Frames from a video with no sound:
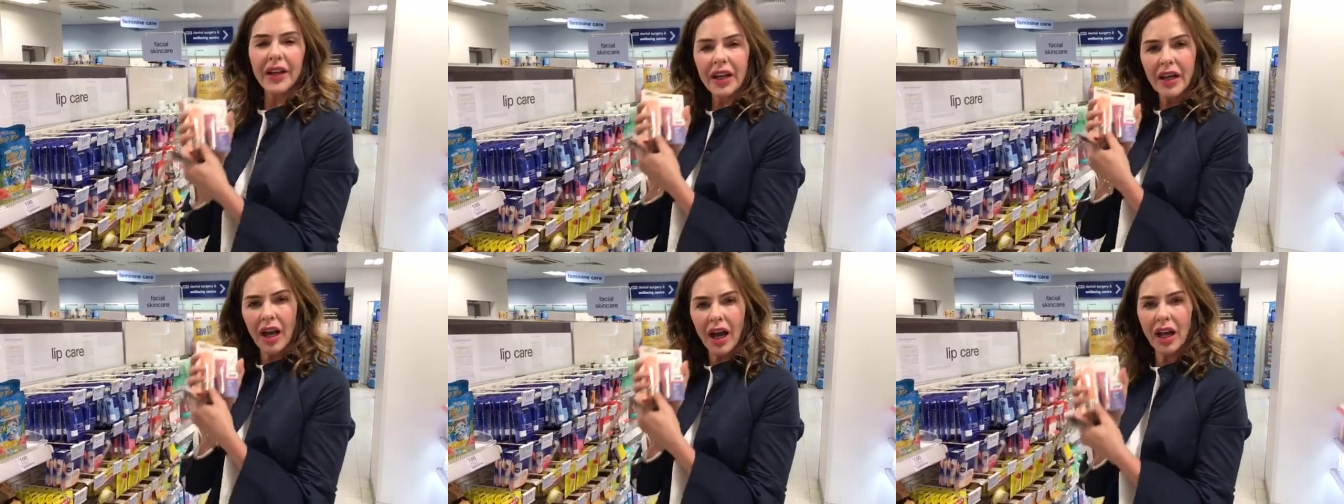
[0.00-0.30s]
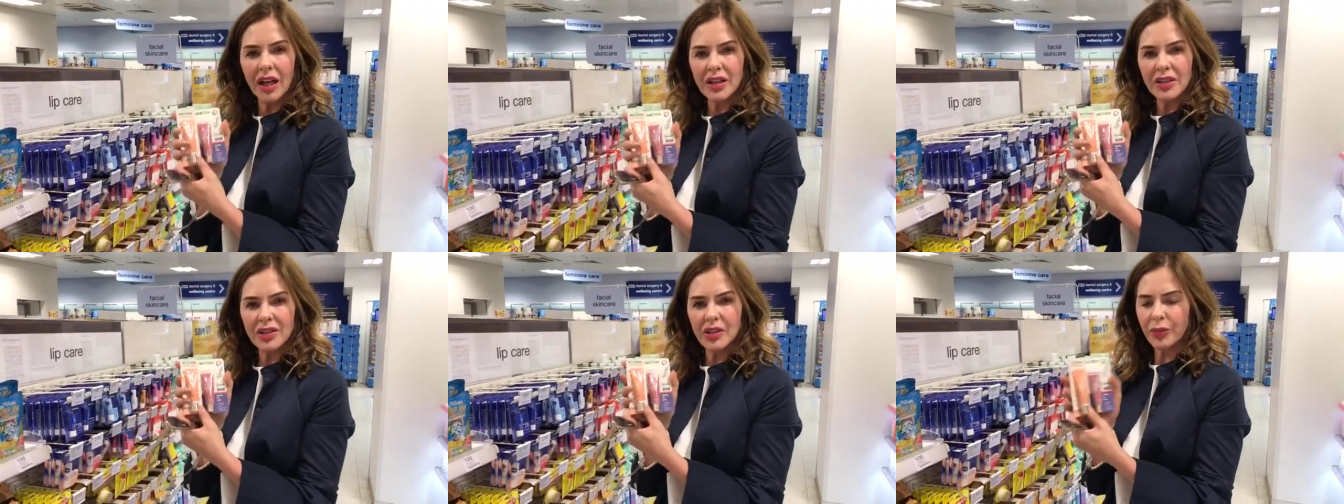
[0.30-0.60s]
the
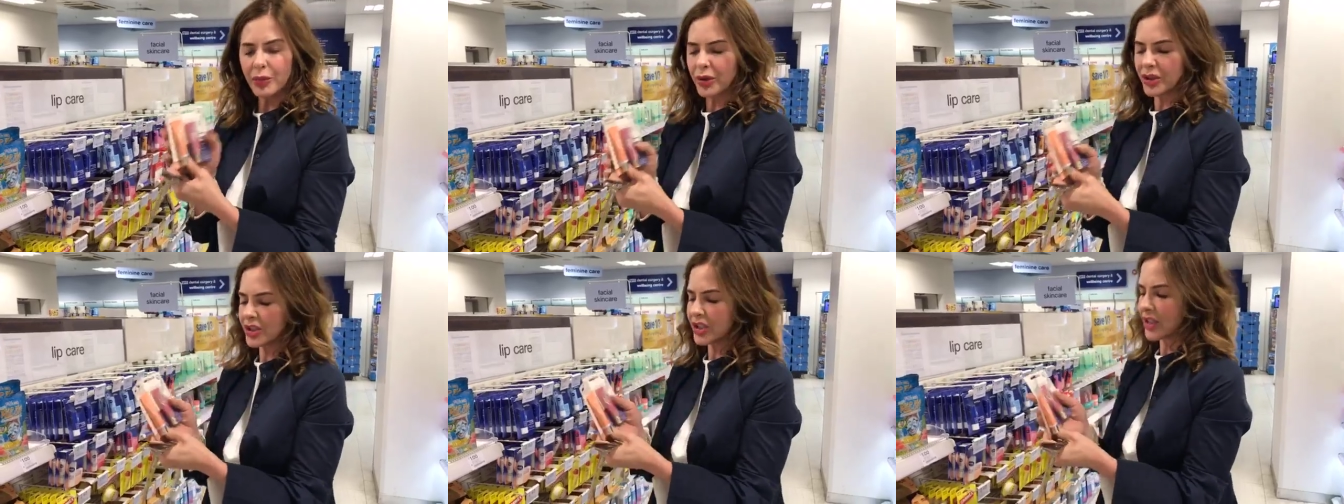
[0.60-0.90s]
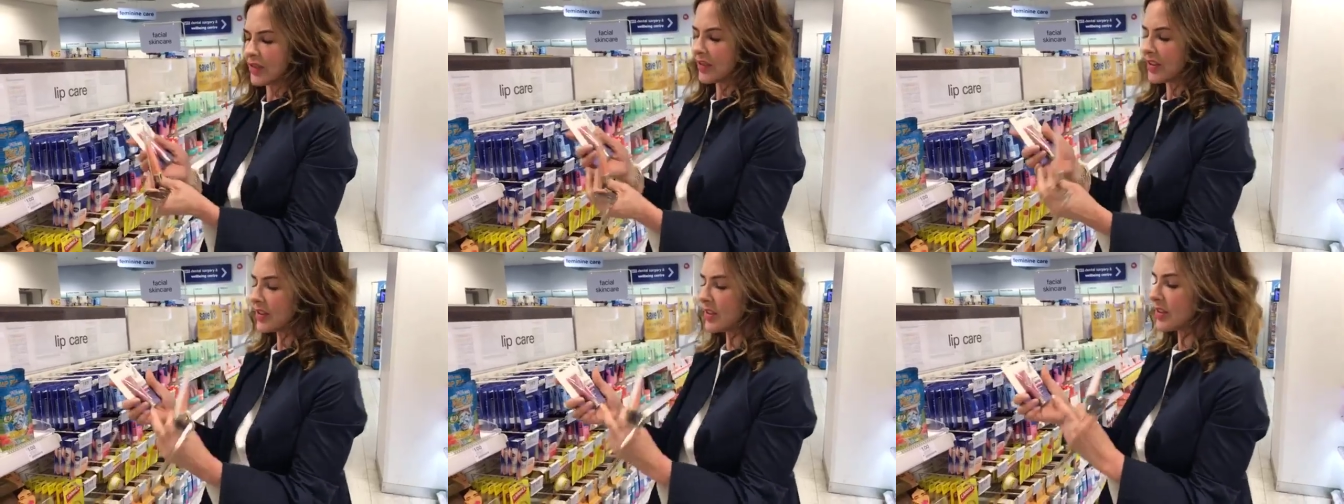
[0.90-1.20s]
colours are
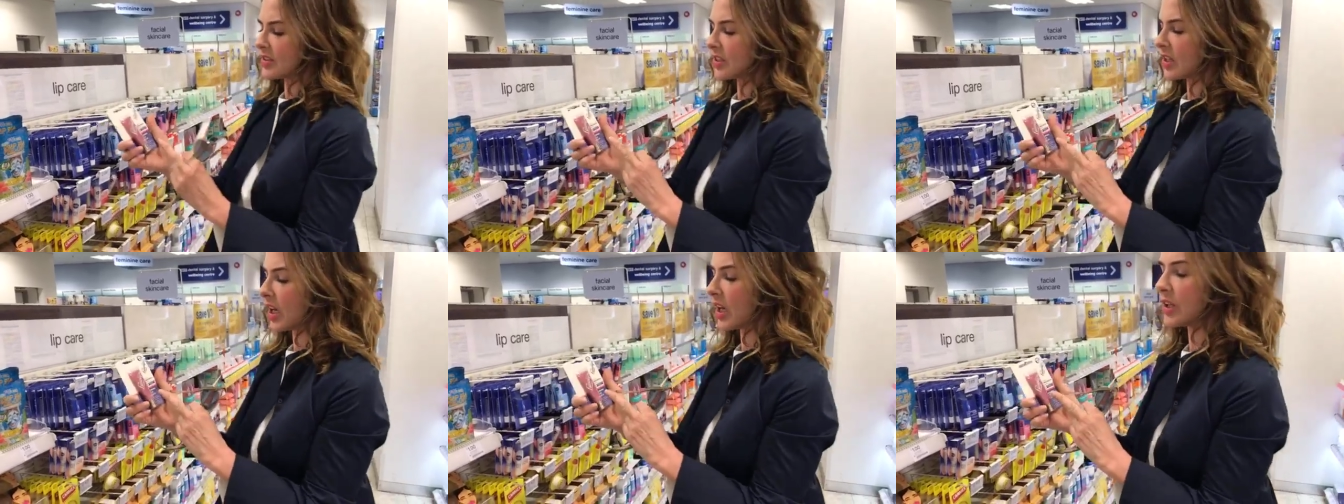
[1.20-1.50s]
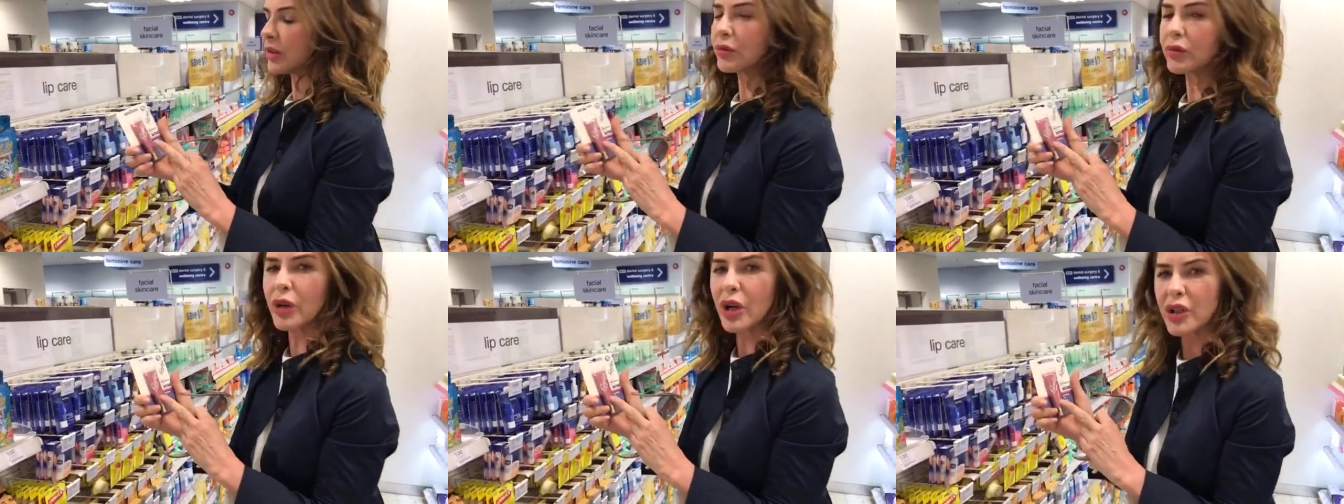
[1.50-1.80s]
pretty. This is a
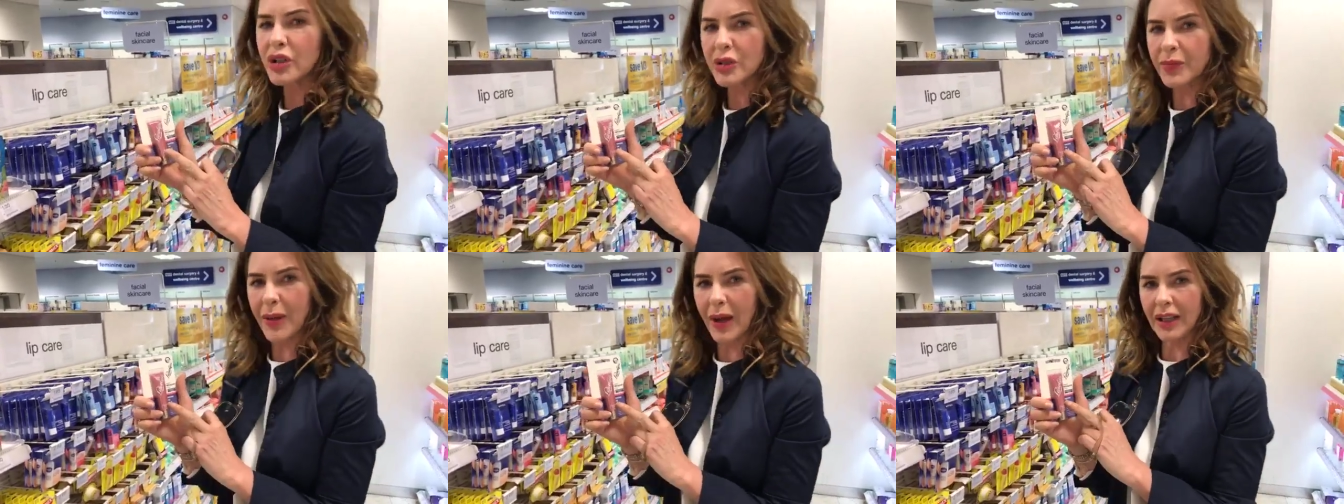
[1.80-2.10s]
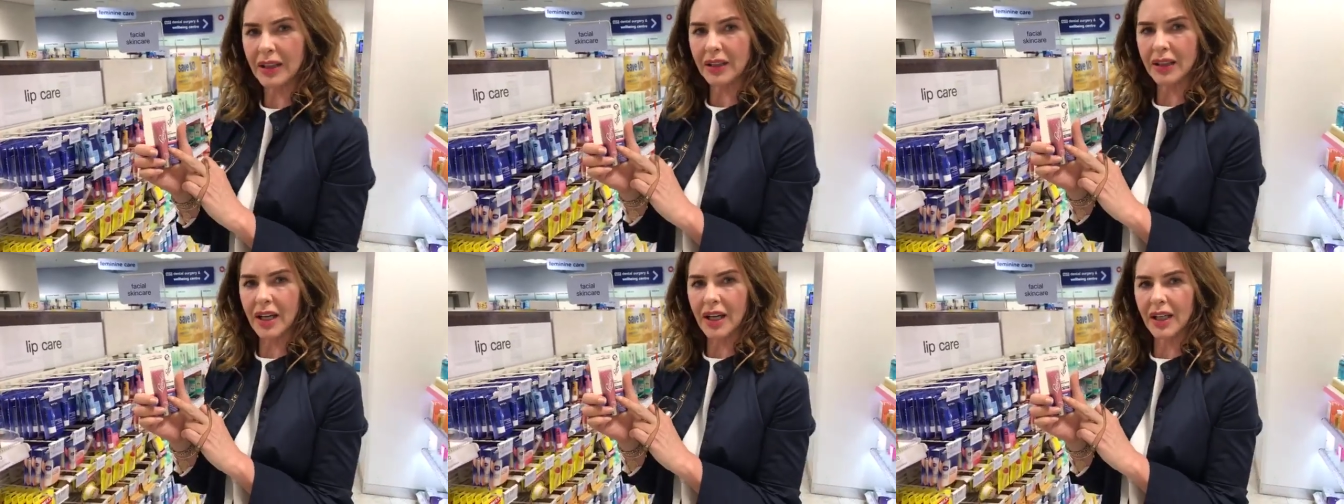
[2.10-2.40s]
kind of rose
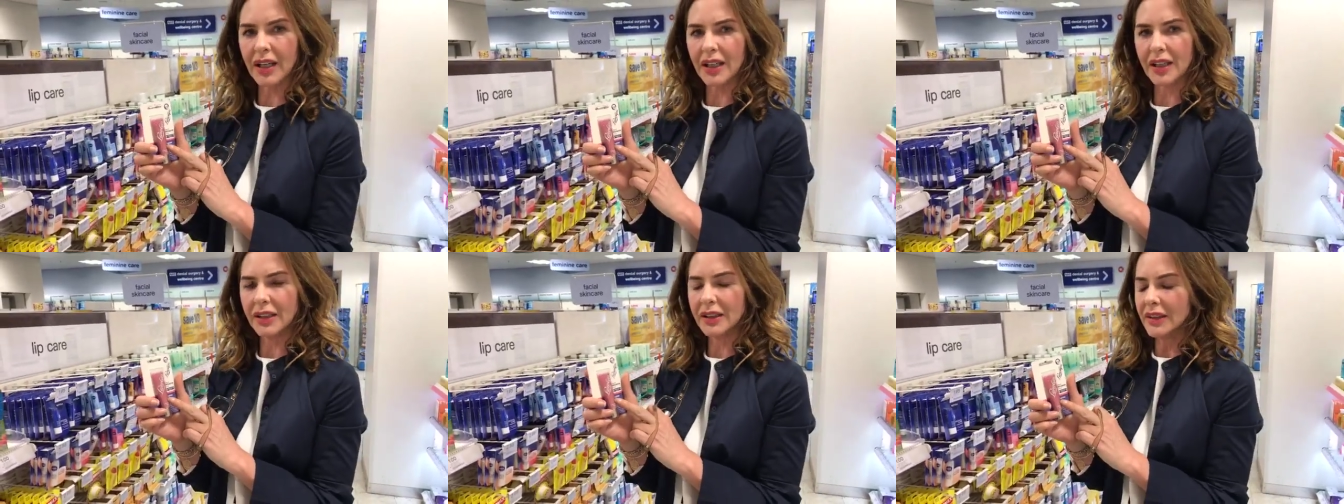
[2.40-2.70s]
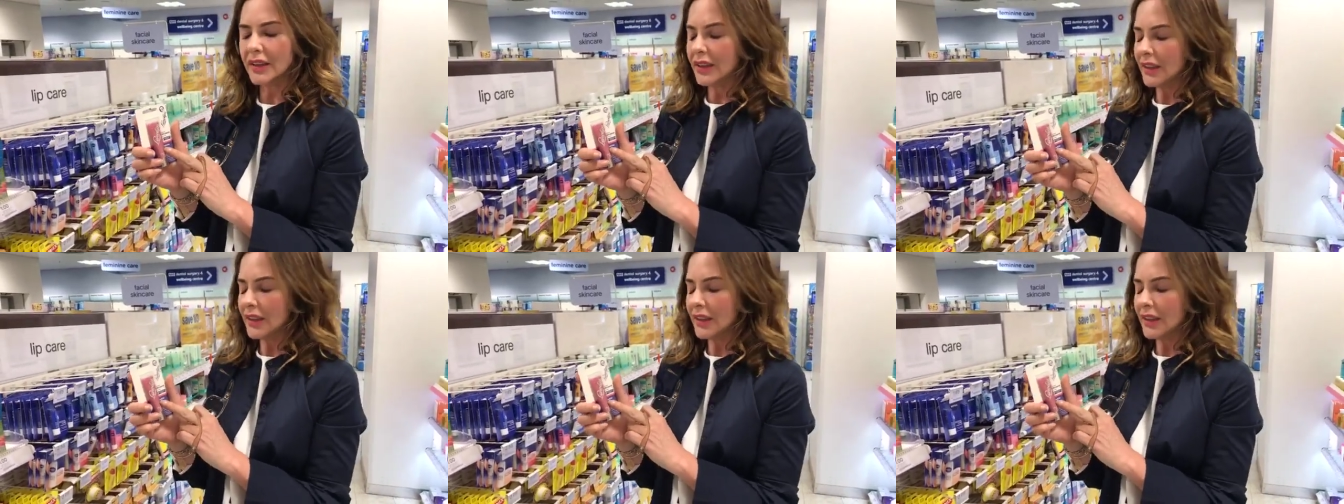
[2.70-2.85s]
petal colour,